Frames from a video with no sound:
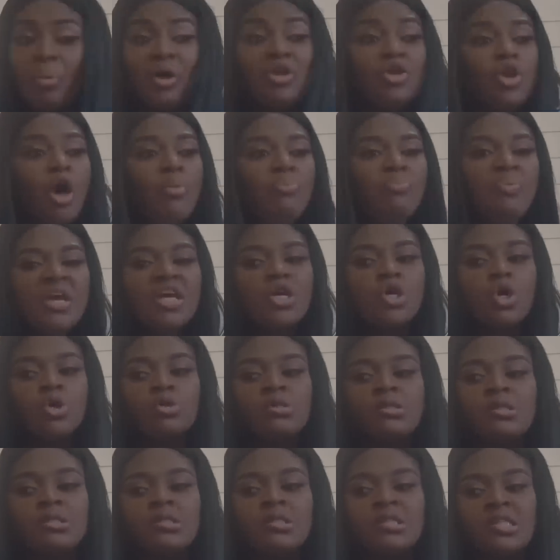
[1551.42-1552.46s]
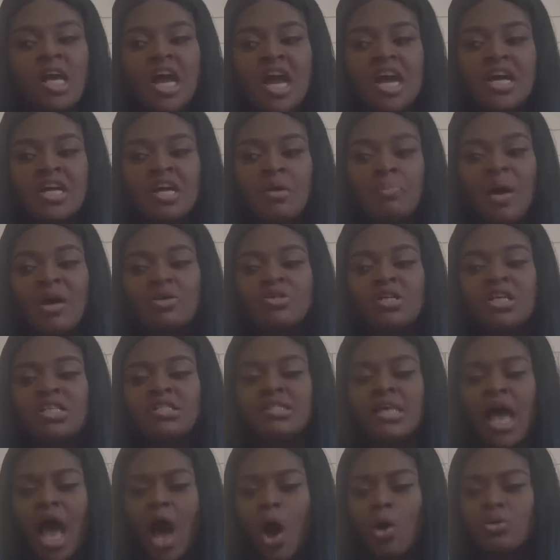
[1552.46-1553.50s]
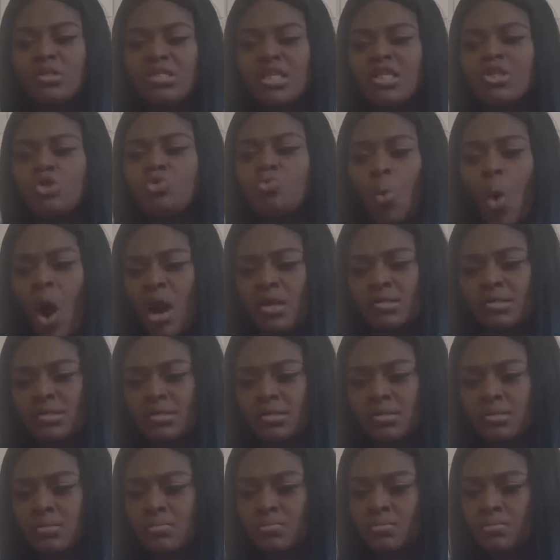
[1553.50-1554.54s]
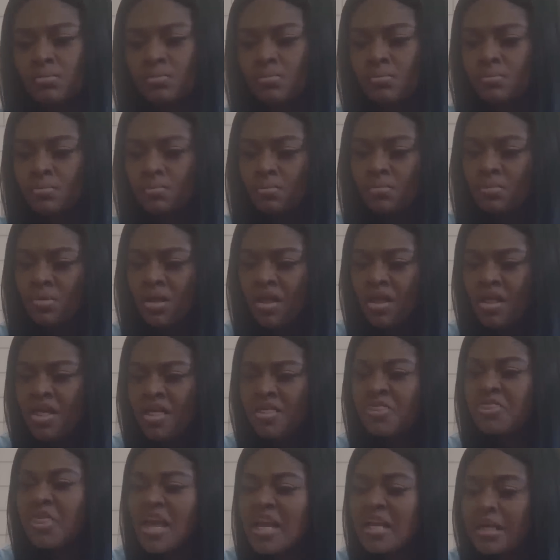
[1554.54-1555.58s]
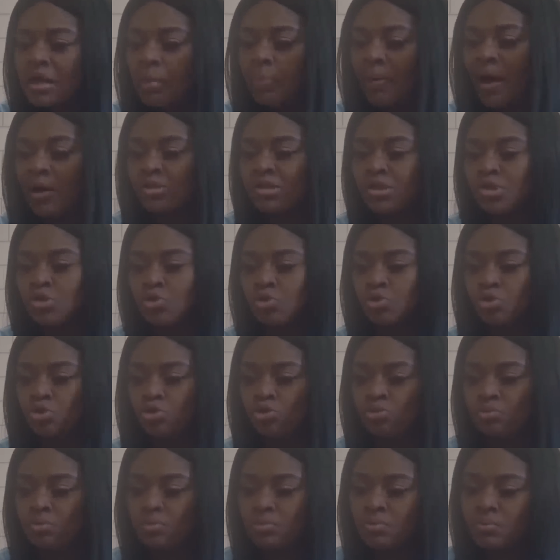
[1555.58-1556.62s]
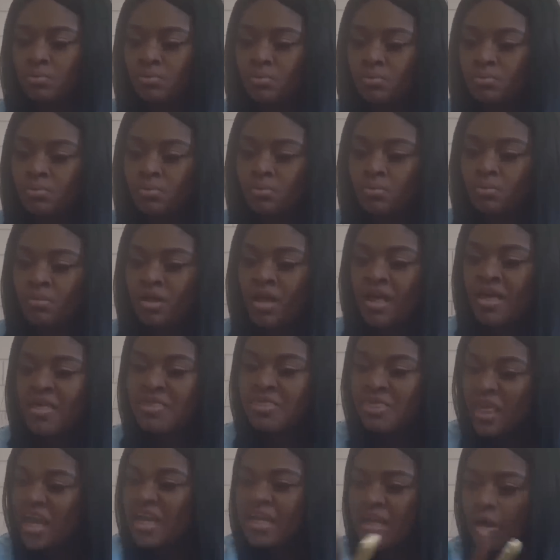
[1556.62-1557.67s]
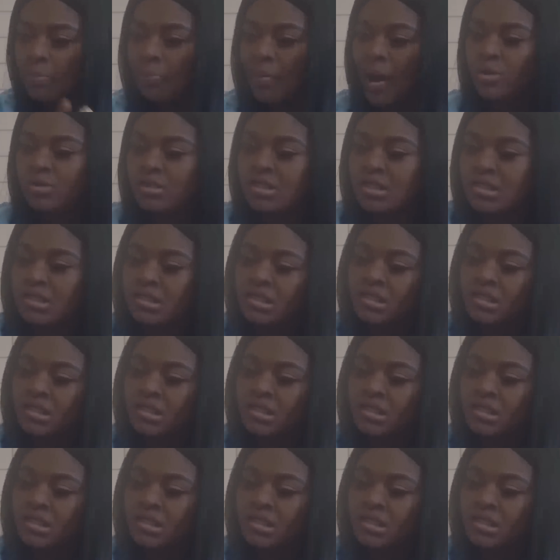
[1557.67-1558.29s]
but not being concerned about his health is worse. Think about it, Uju. Think about